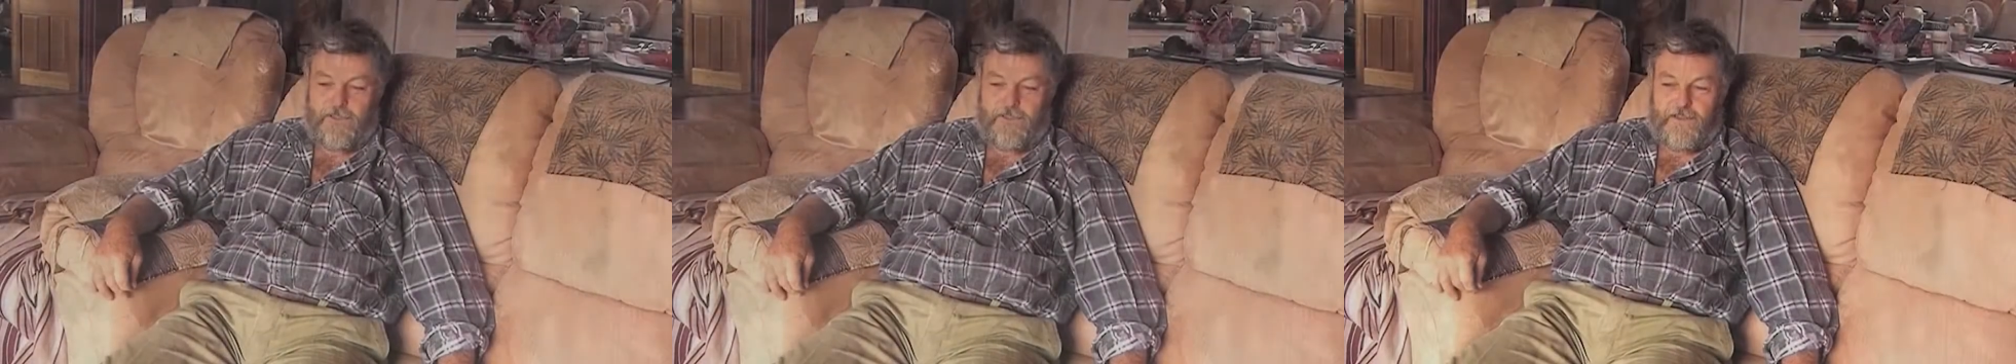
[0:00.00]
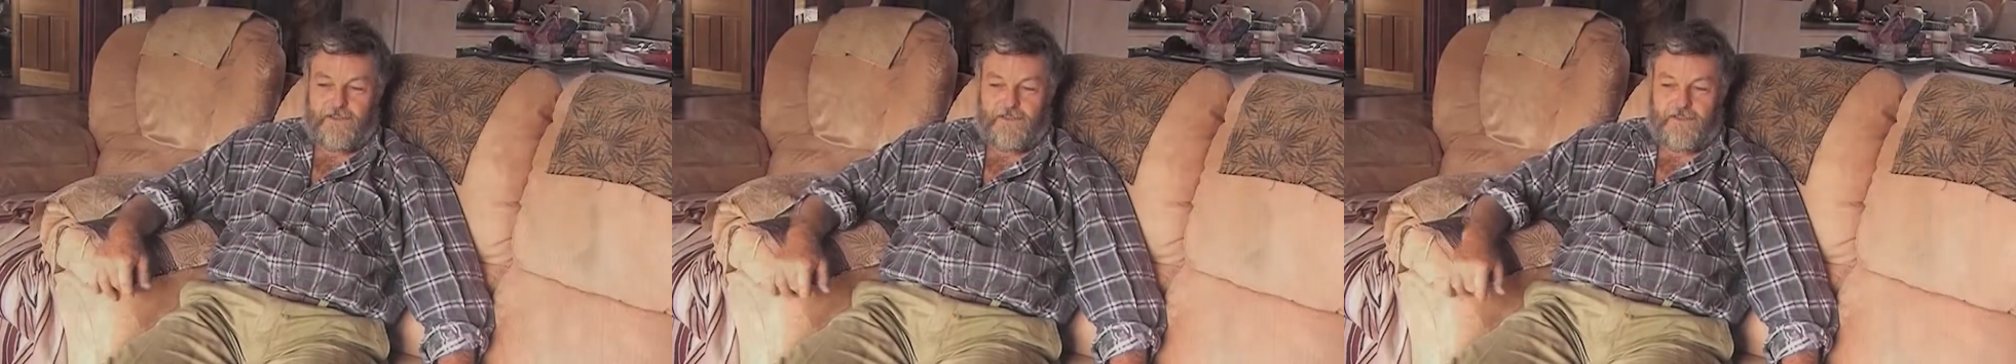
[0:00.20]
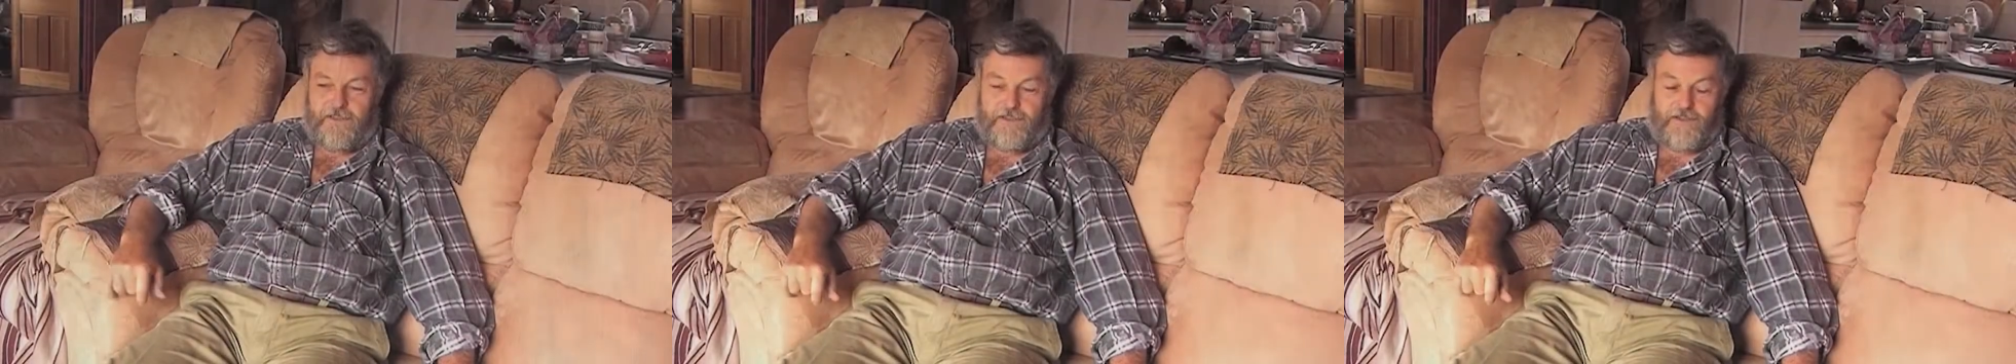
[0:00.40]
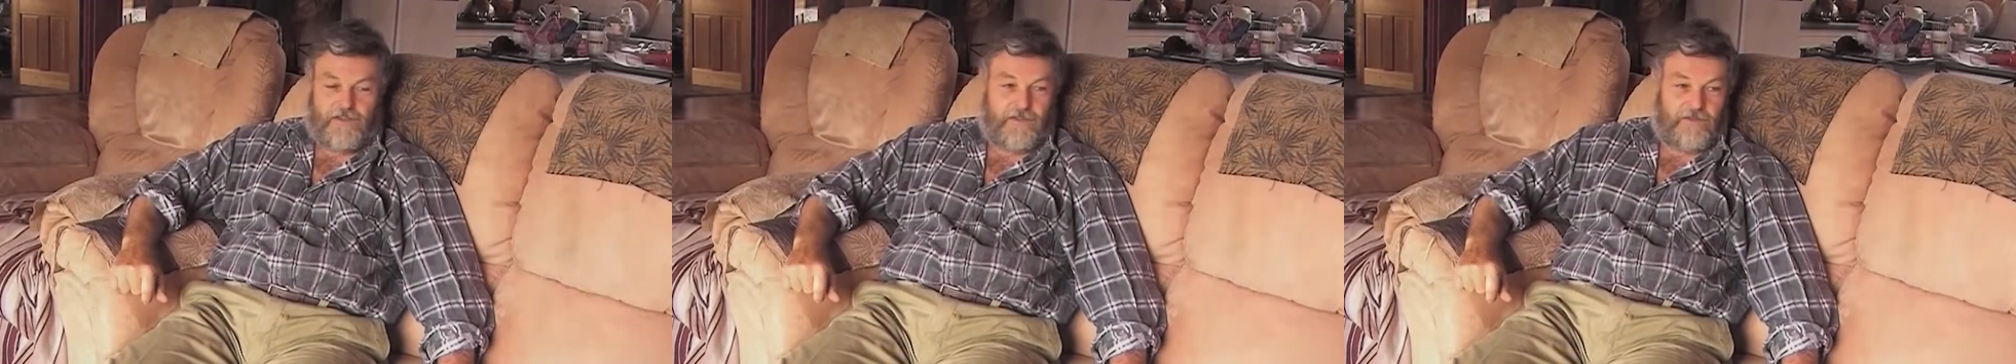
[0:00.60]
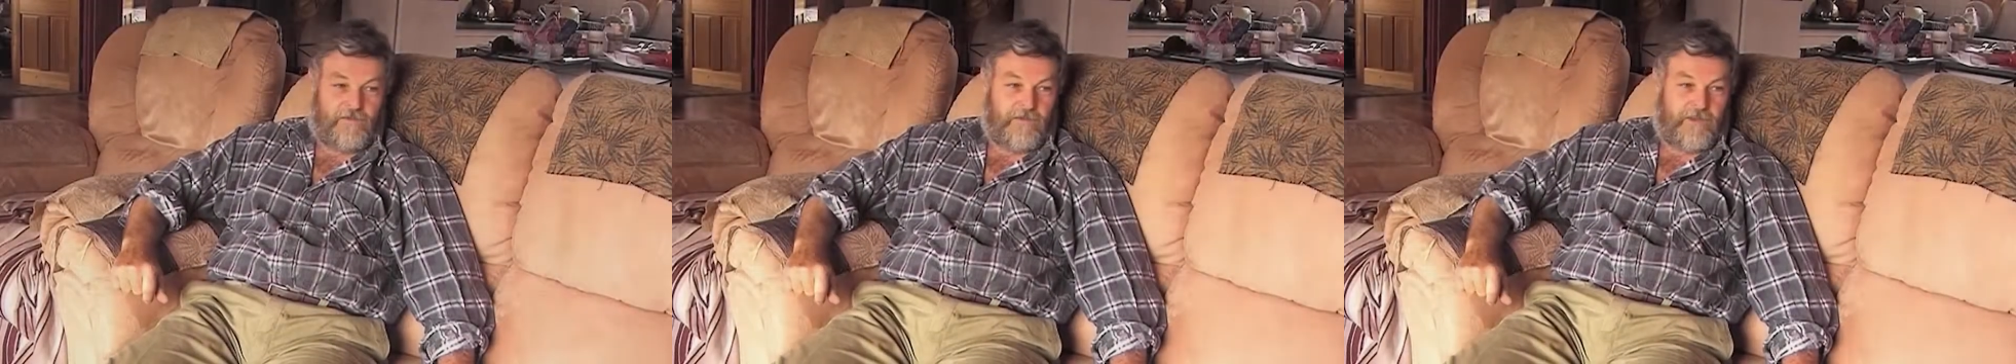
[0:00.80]
process and just
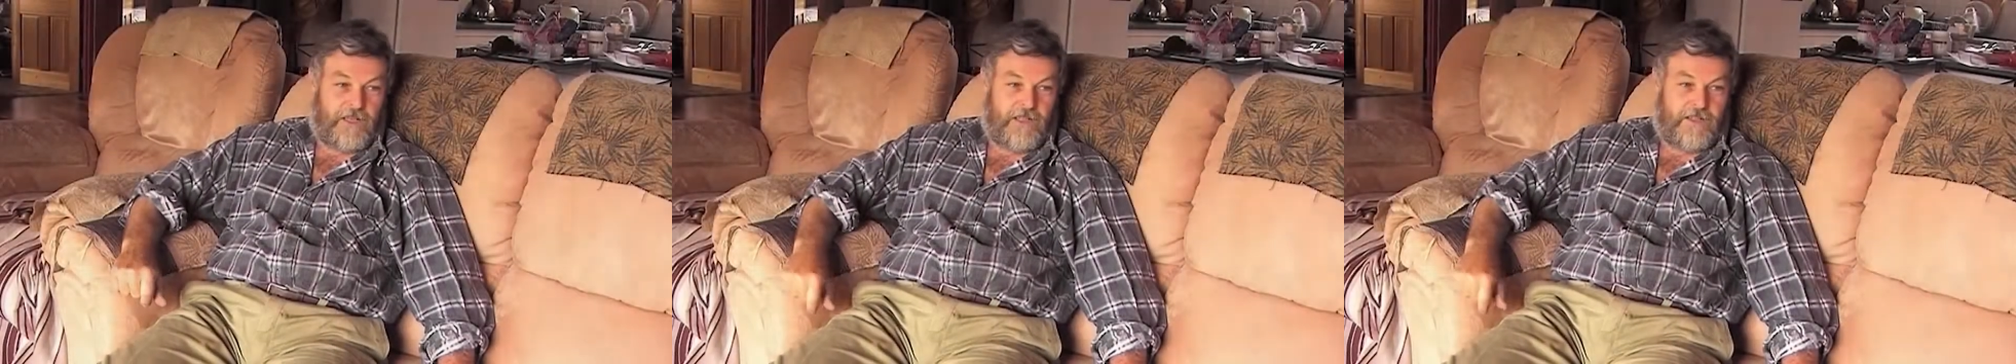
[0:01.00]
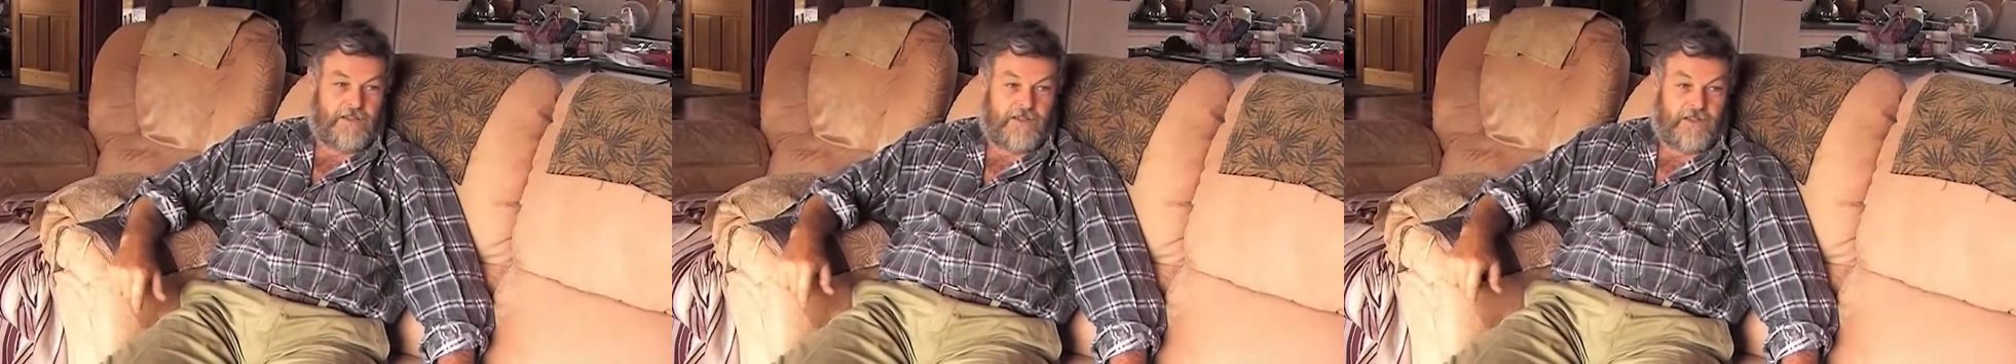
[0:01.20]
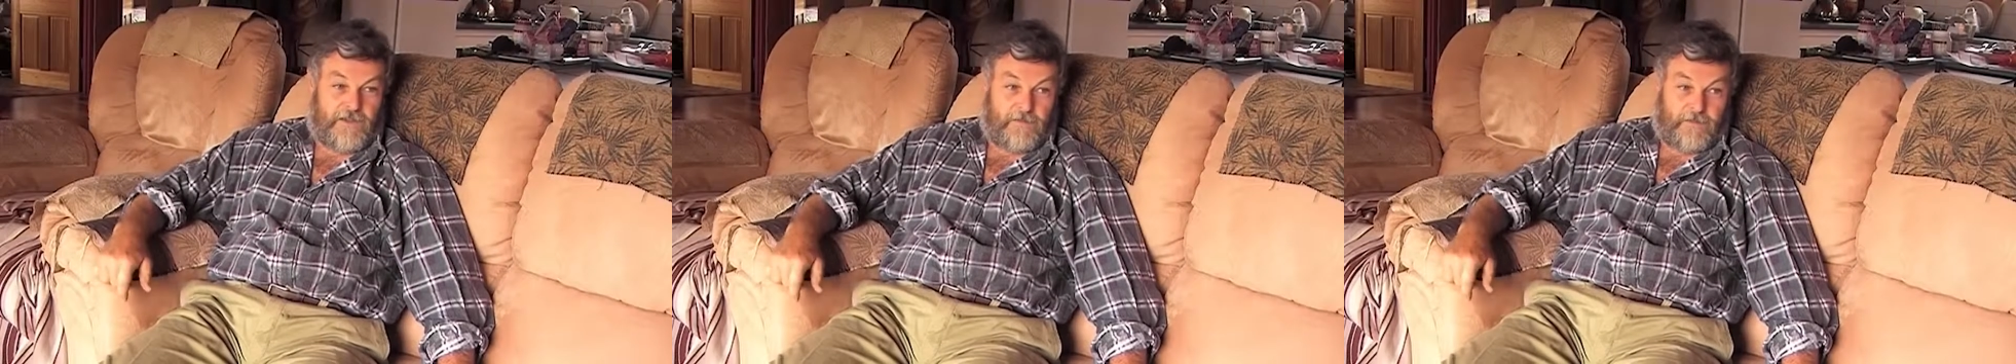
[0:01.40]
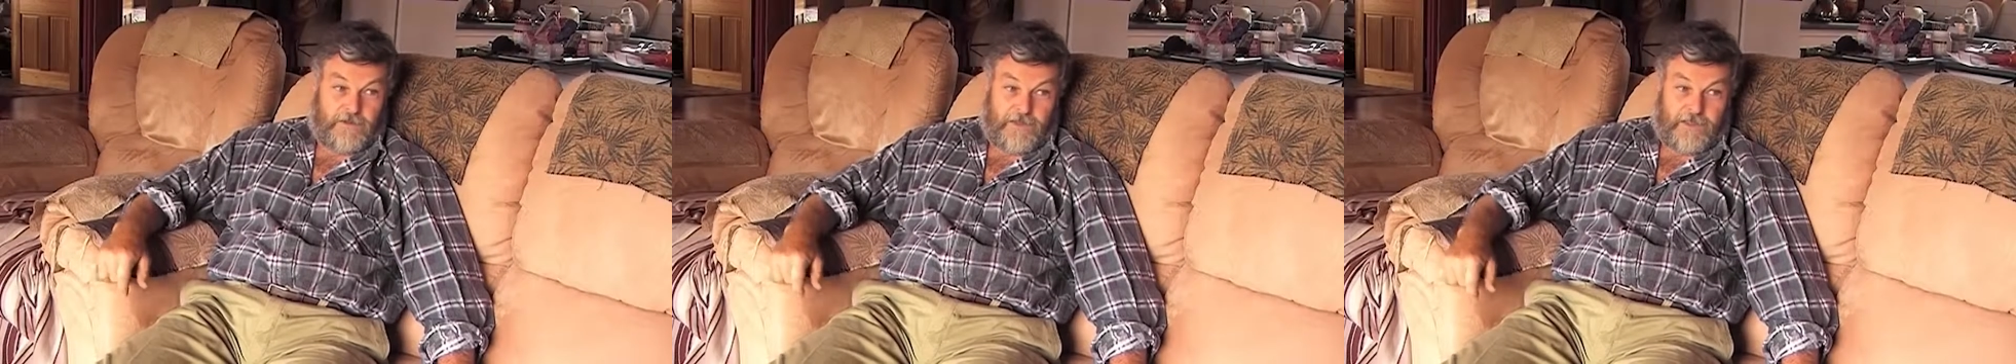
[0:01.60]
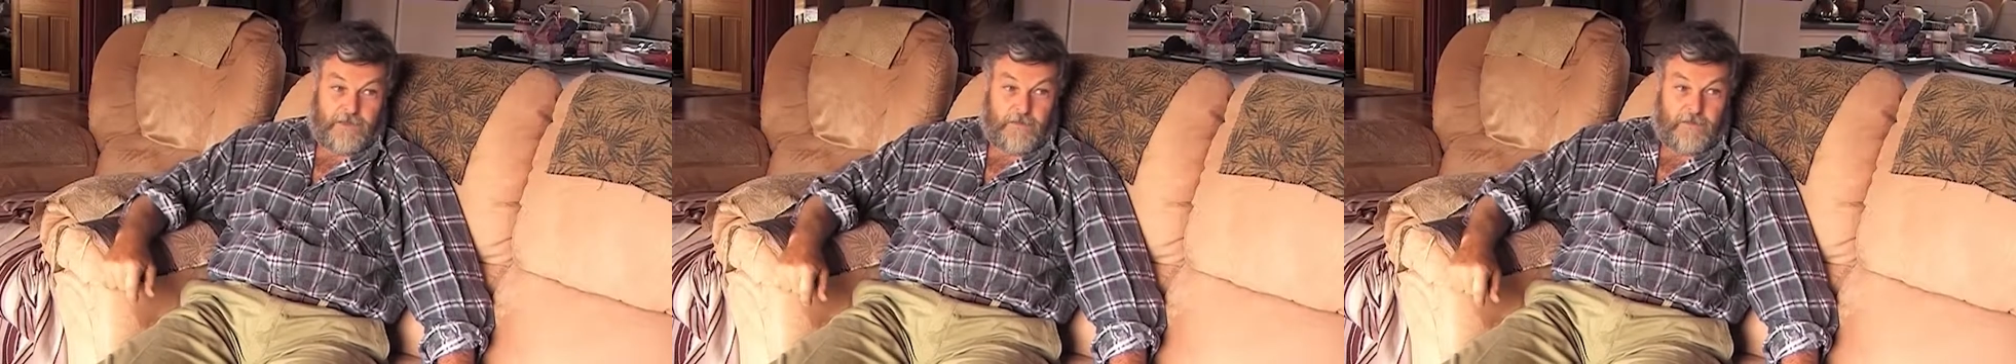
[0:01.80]
sit and wait and see what
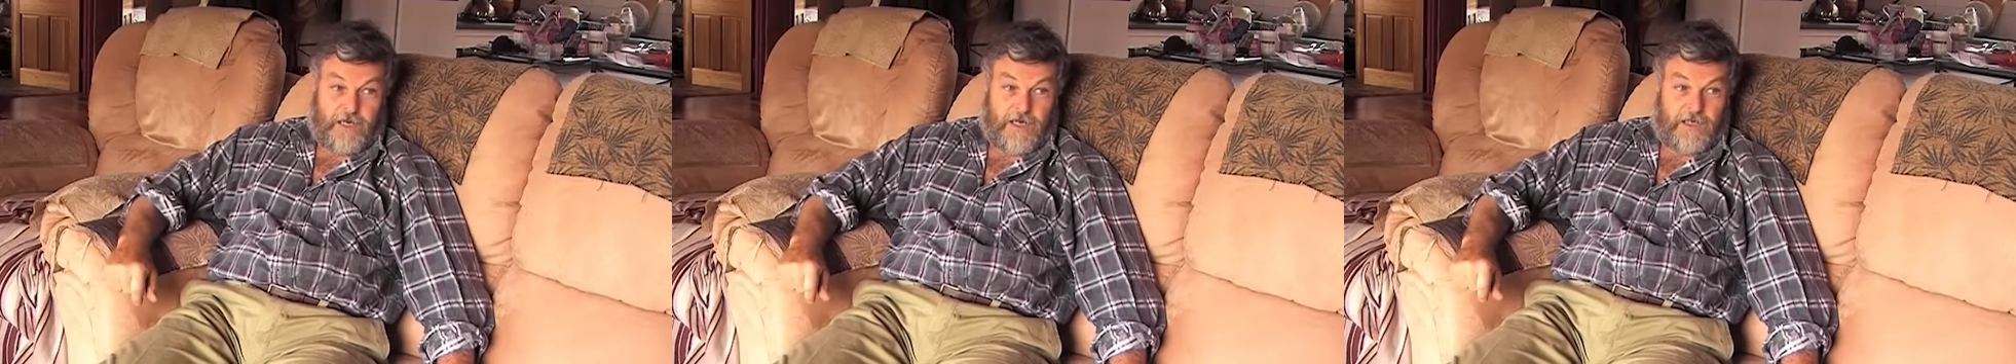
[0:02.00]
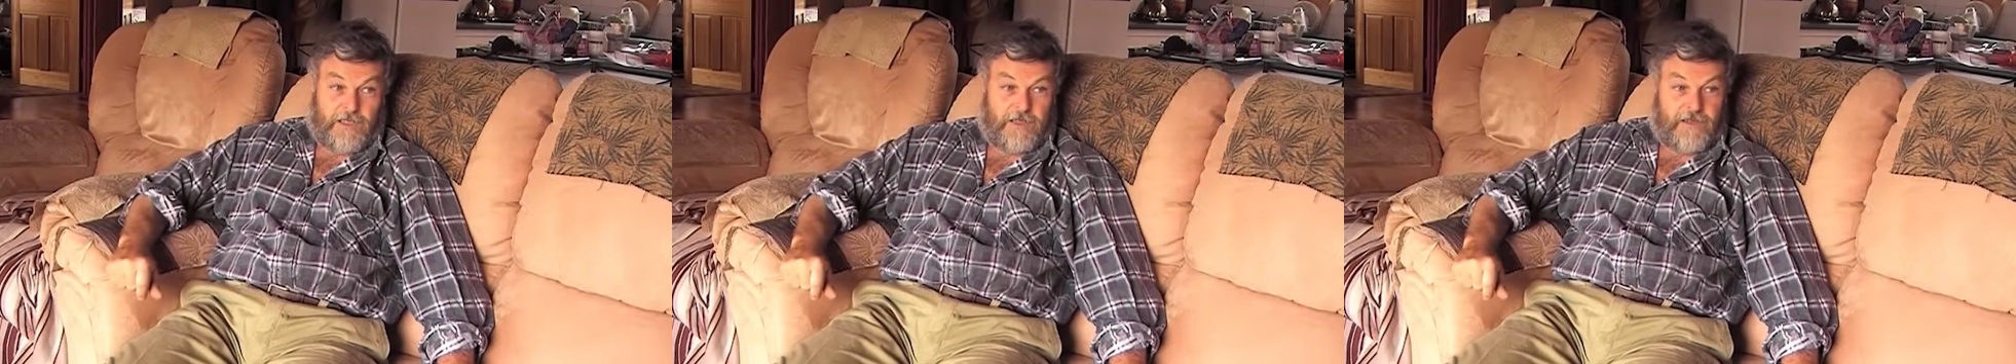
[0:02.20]
came back